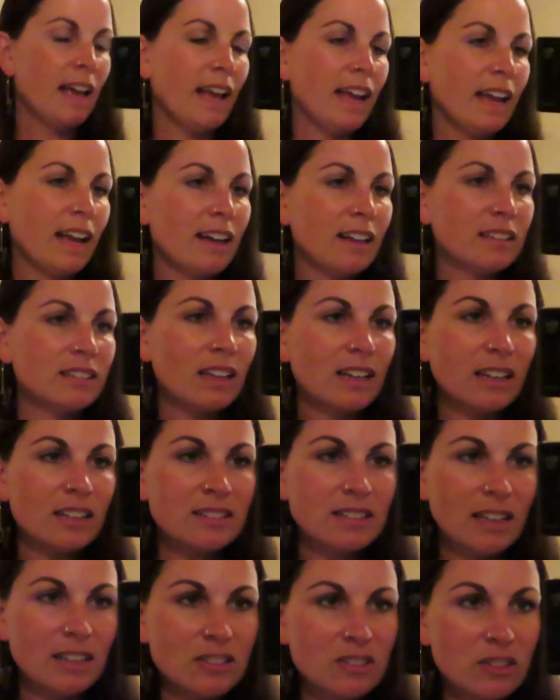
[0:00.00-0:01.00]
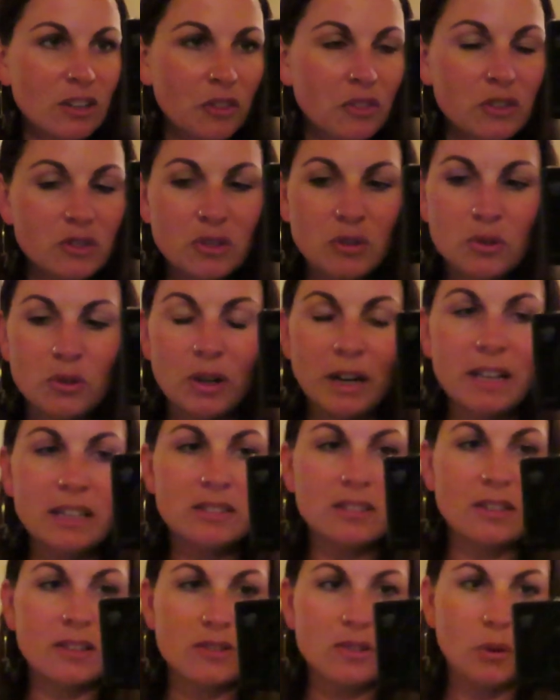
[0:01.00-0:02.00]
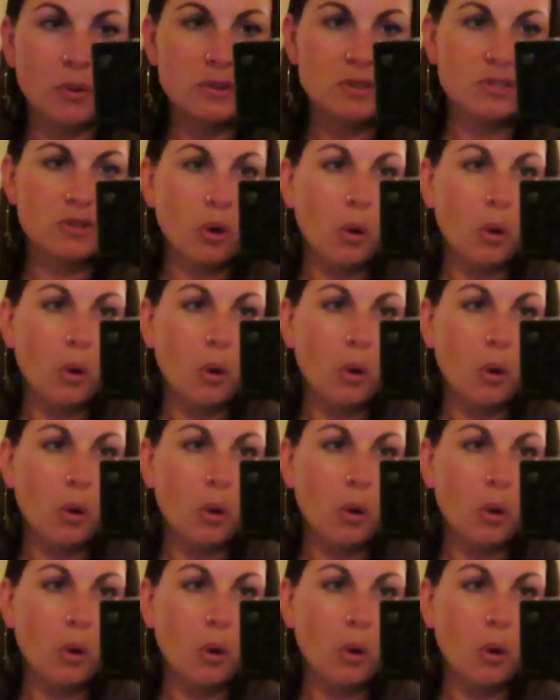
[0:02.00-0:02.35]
And like I said, it's nothing too crazy. So it's